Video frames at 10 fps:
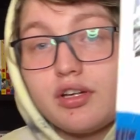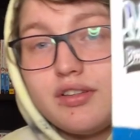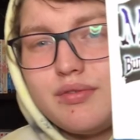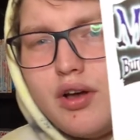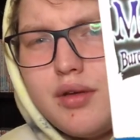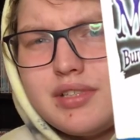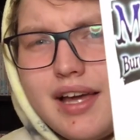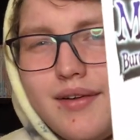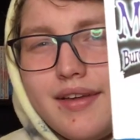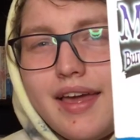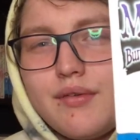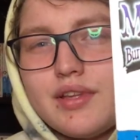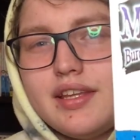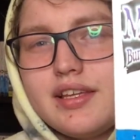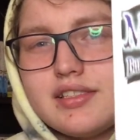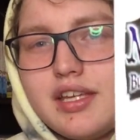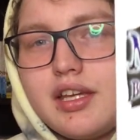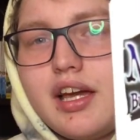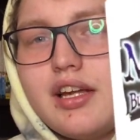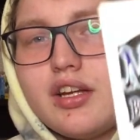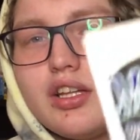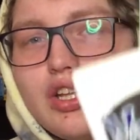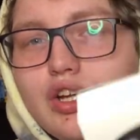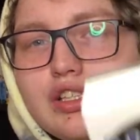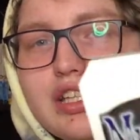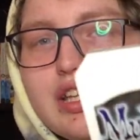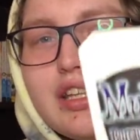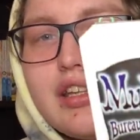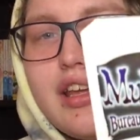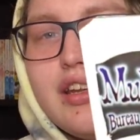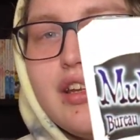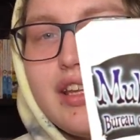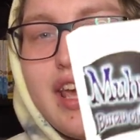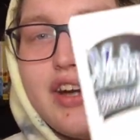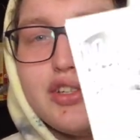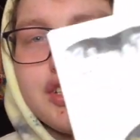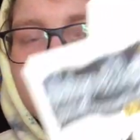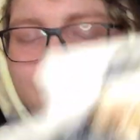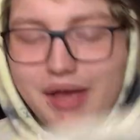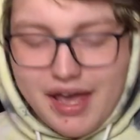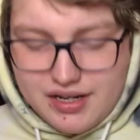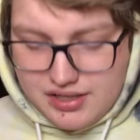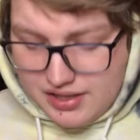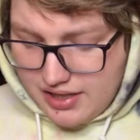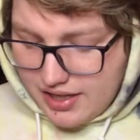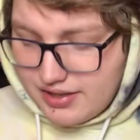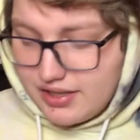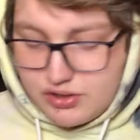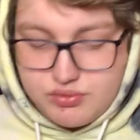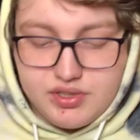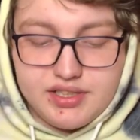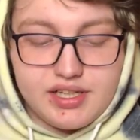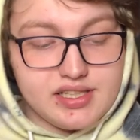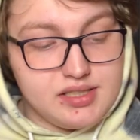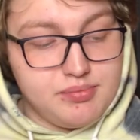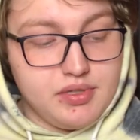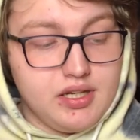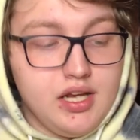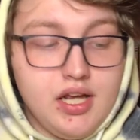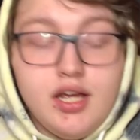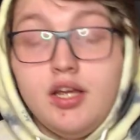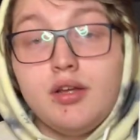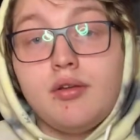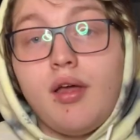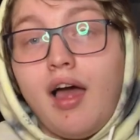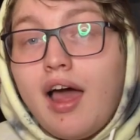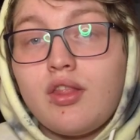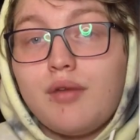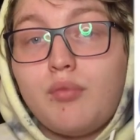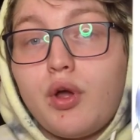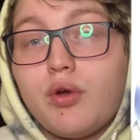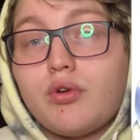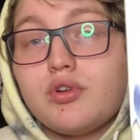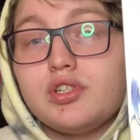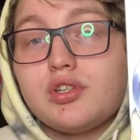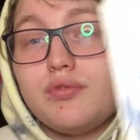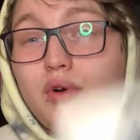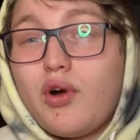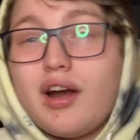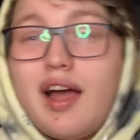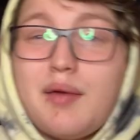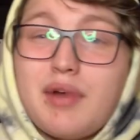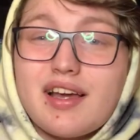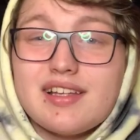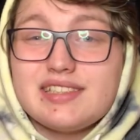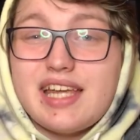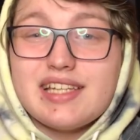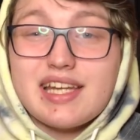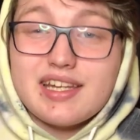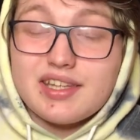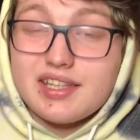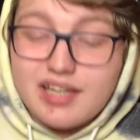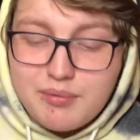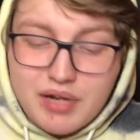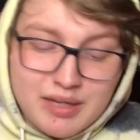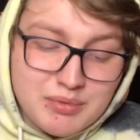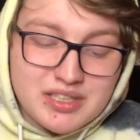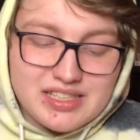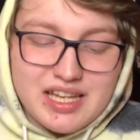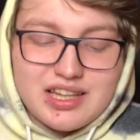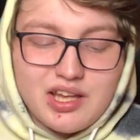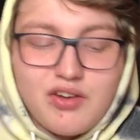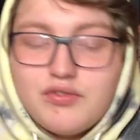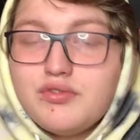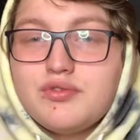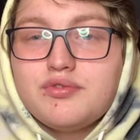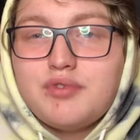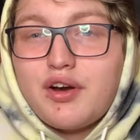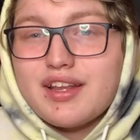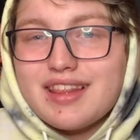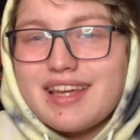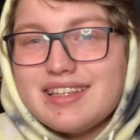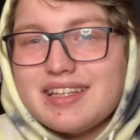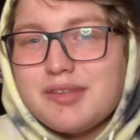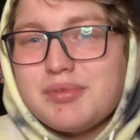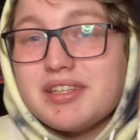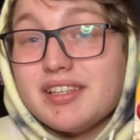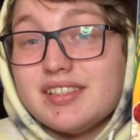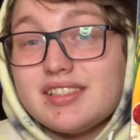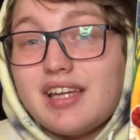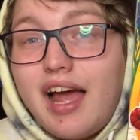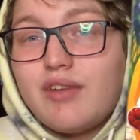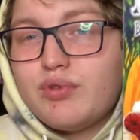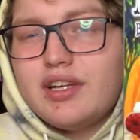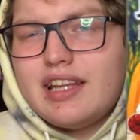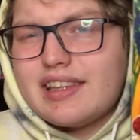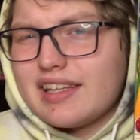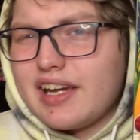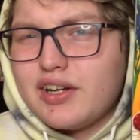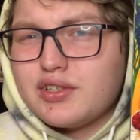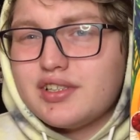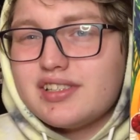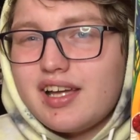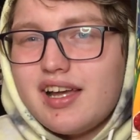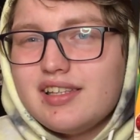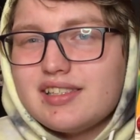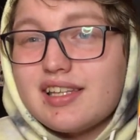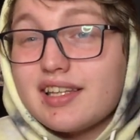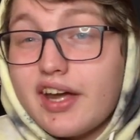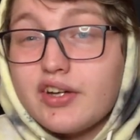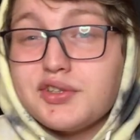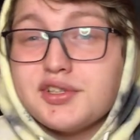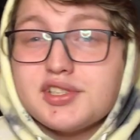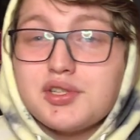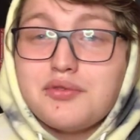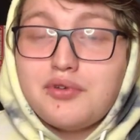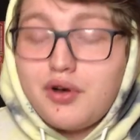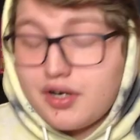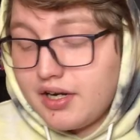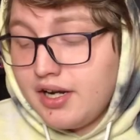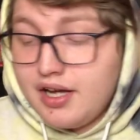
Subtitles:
of the volumes, how like everything is like kind of glossy and then the characters are matte. I think that's really nice. But I've loved Moyo and Roji so far. I'm not going to say it's anything. I'm going to say love very lightly because I really like the character designs and the characters so far,